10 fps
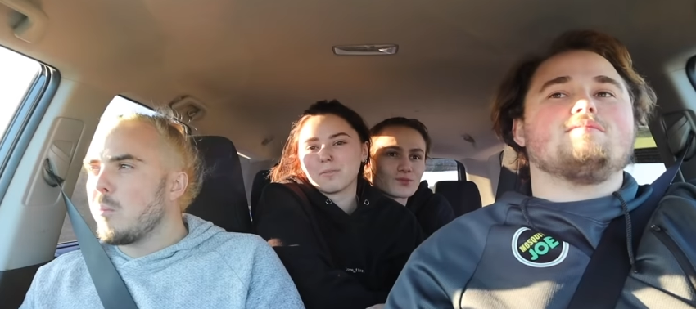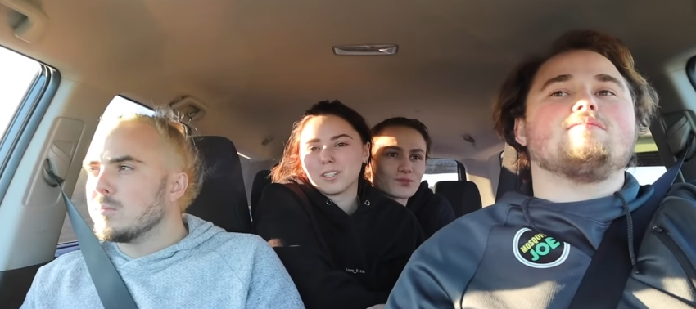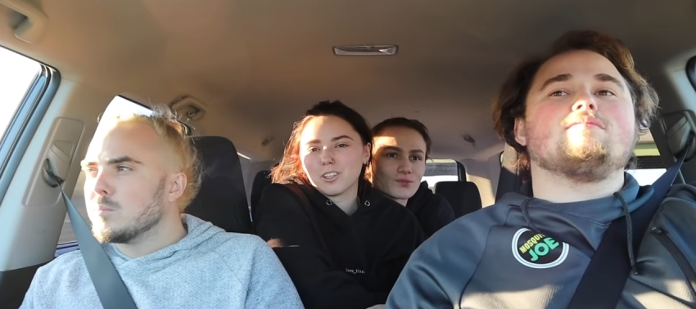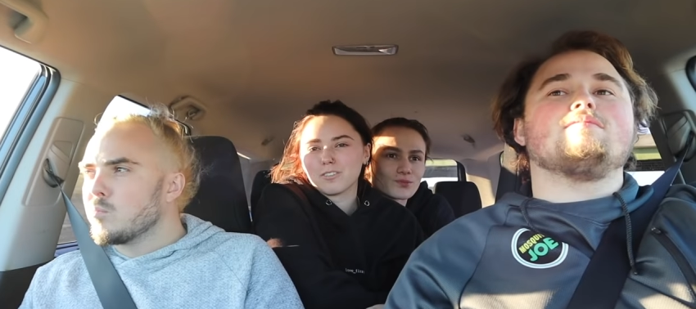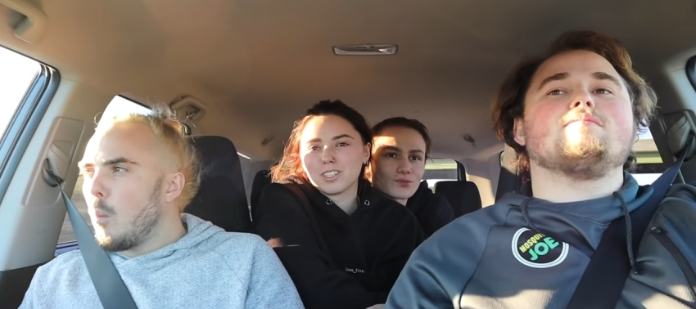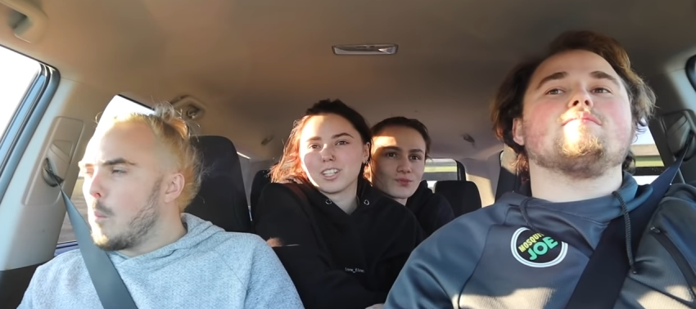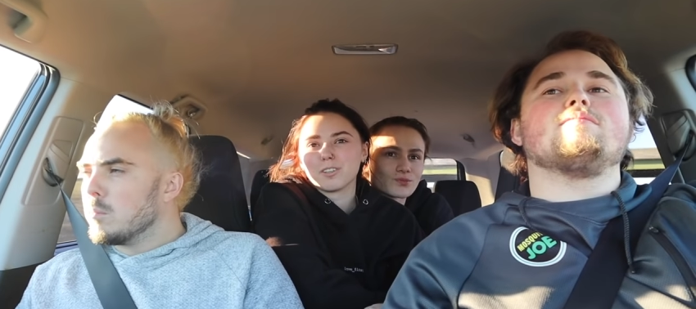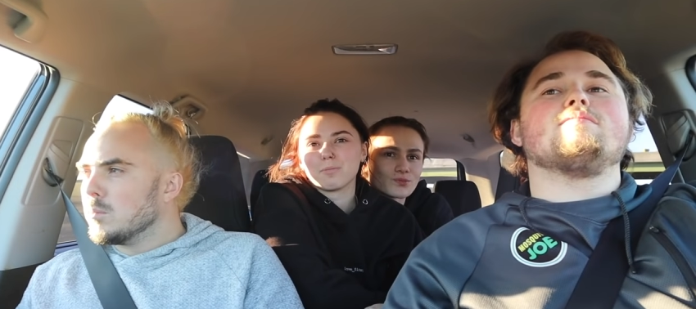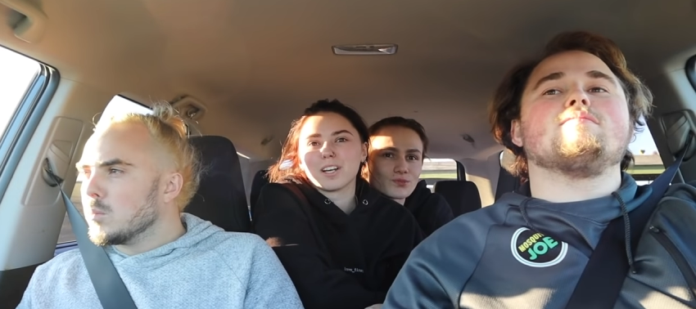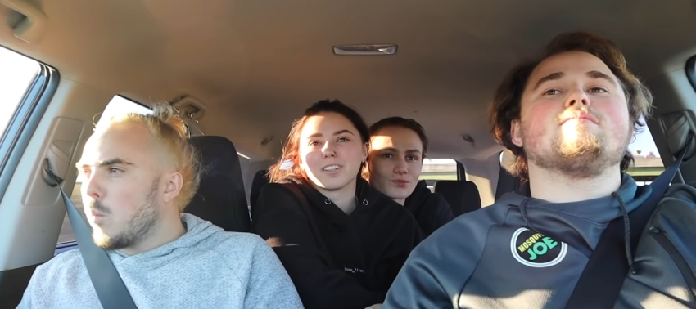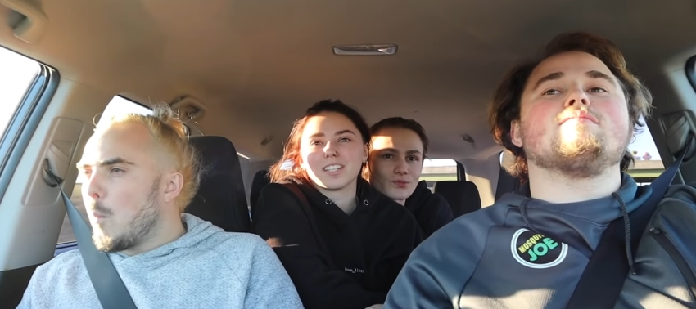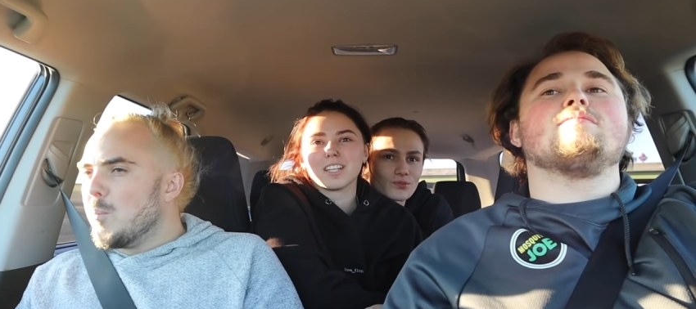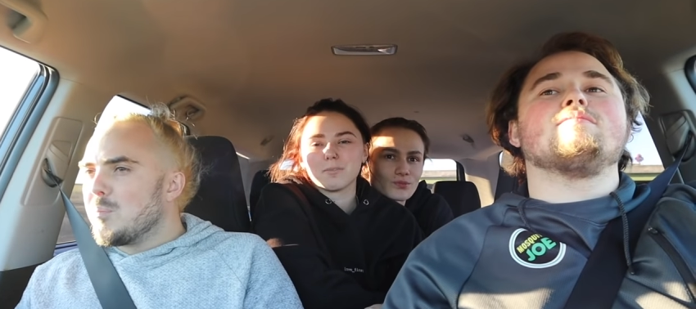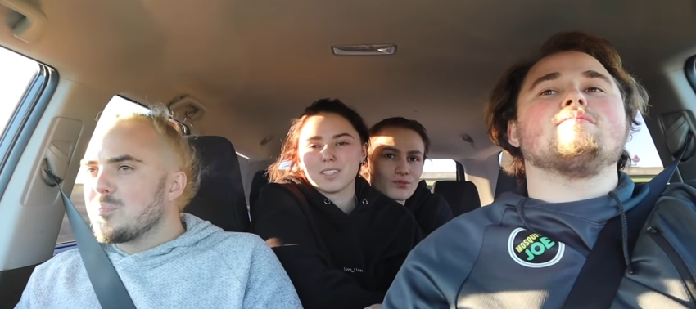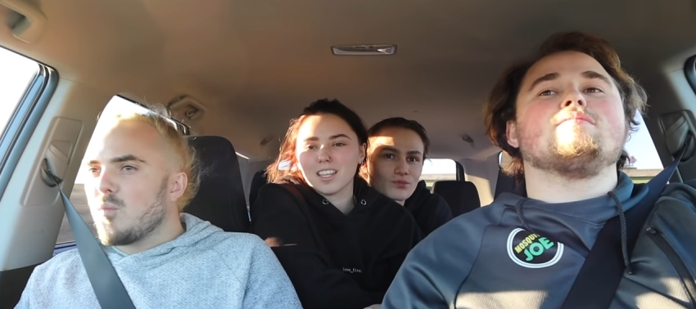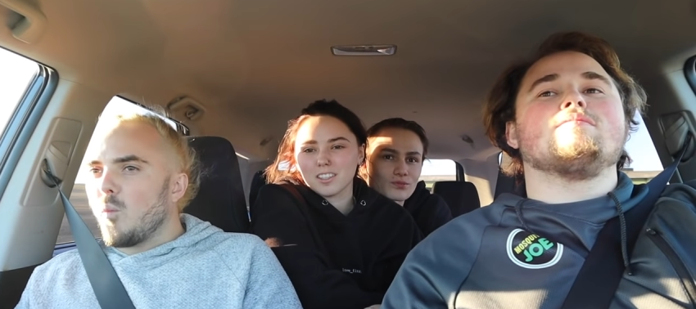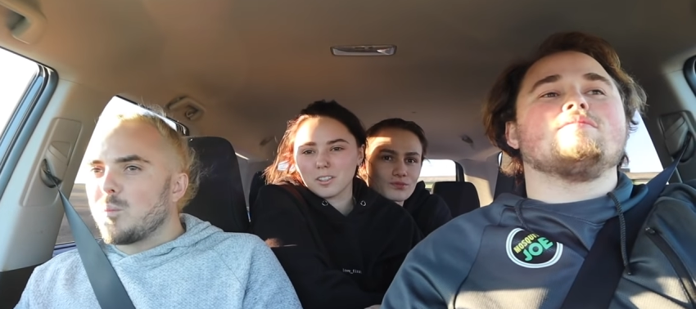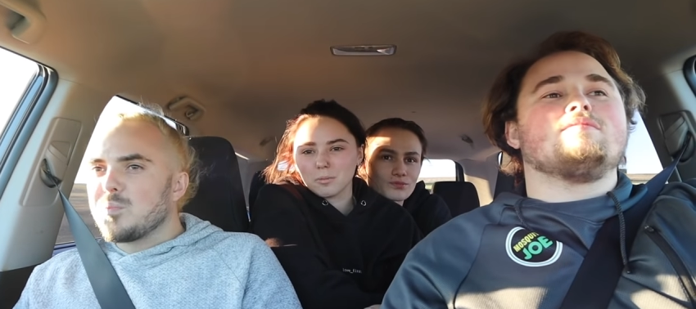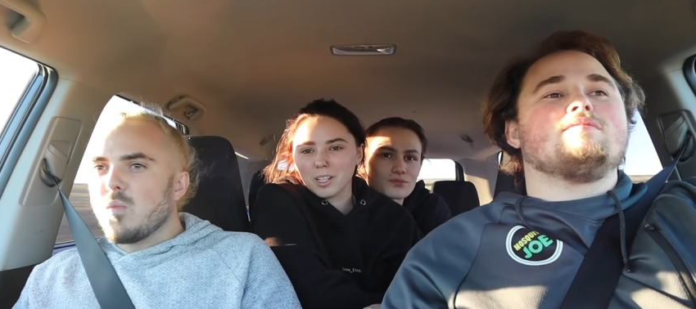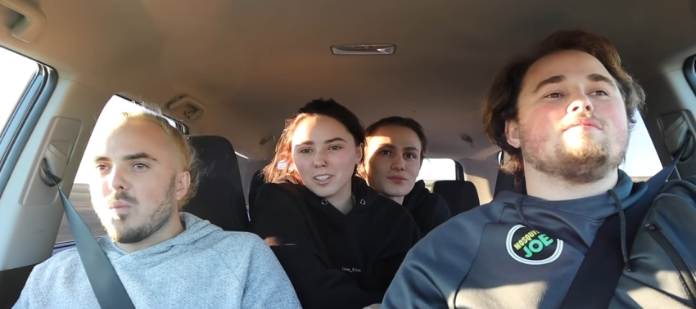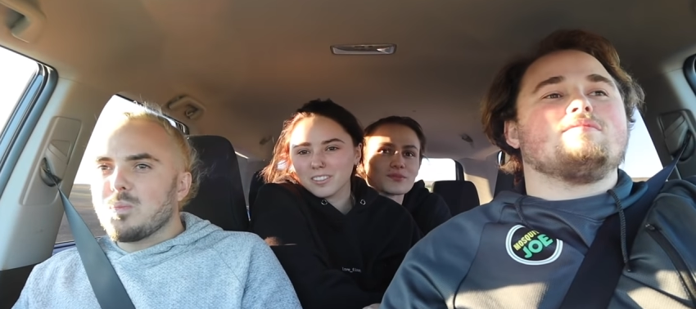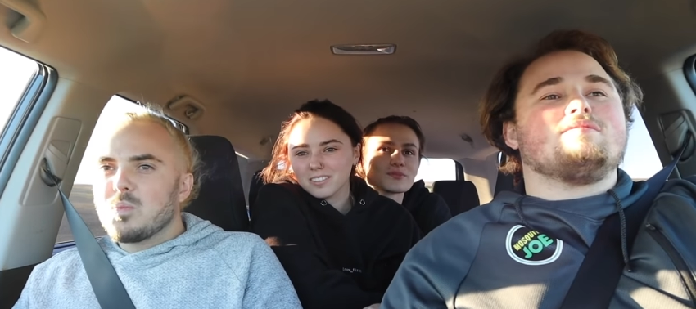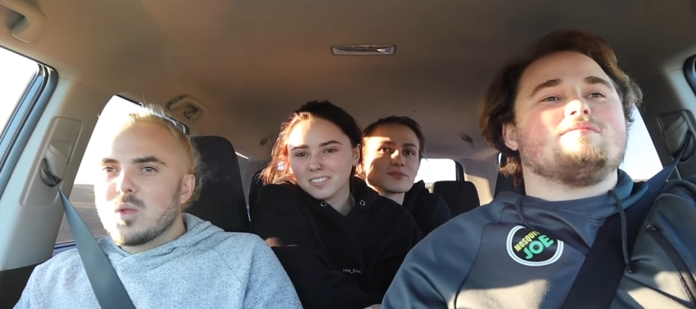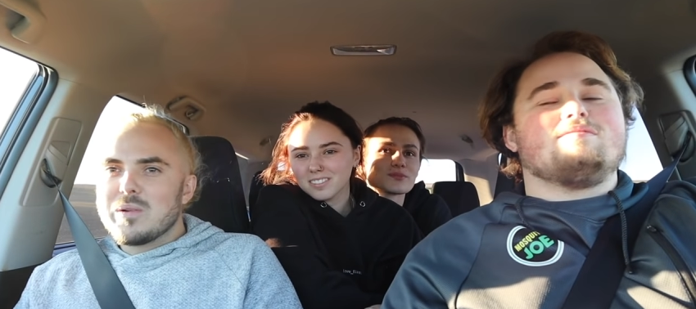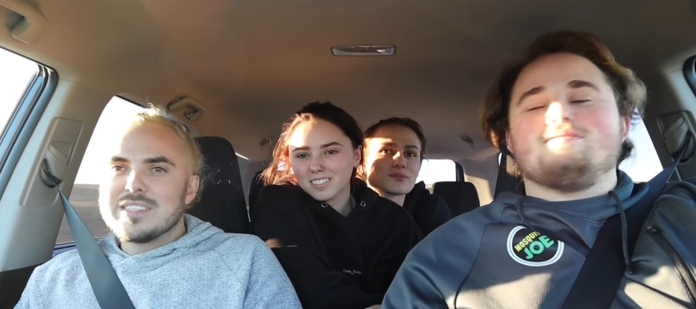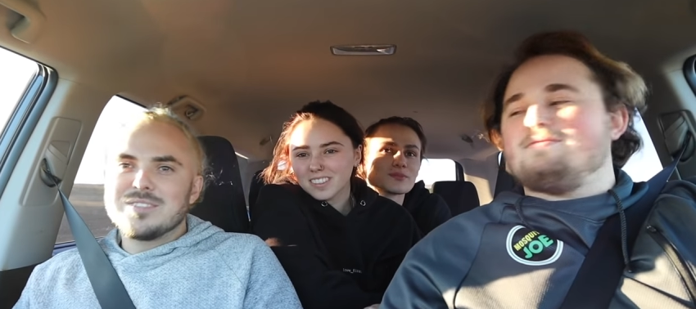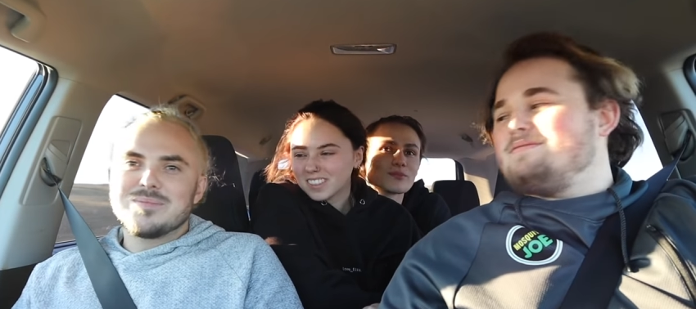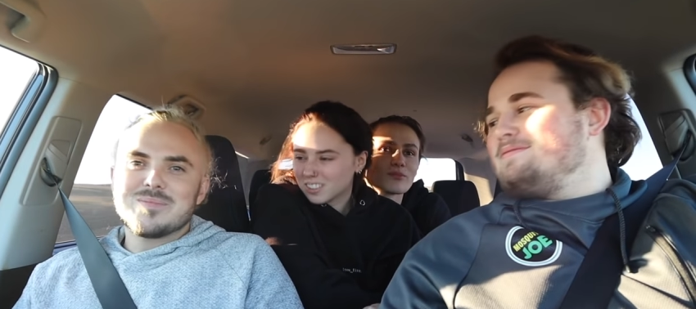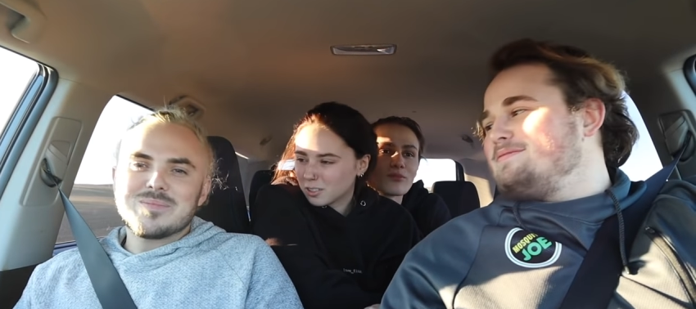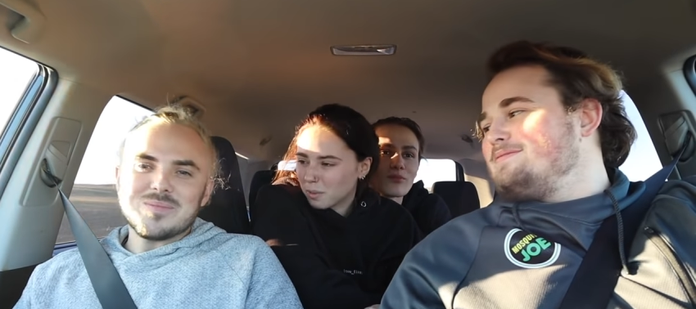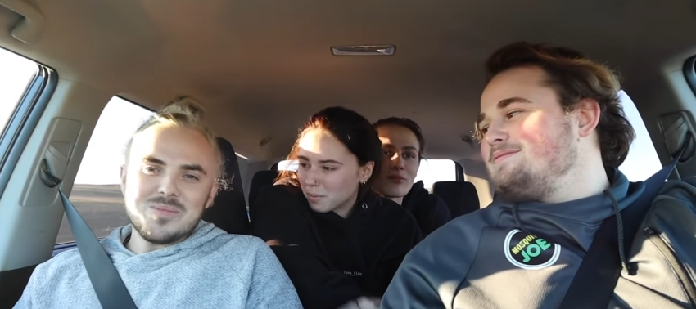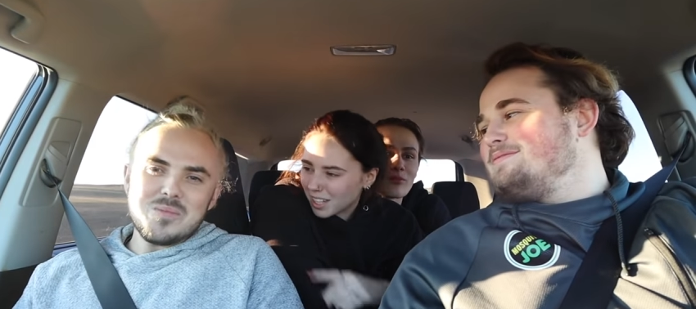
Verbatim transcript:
Speaker 1: we drove to the Goodwill, and he was at the Goodwill. Do you remember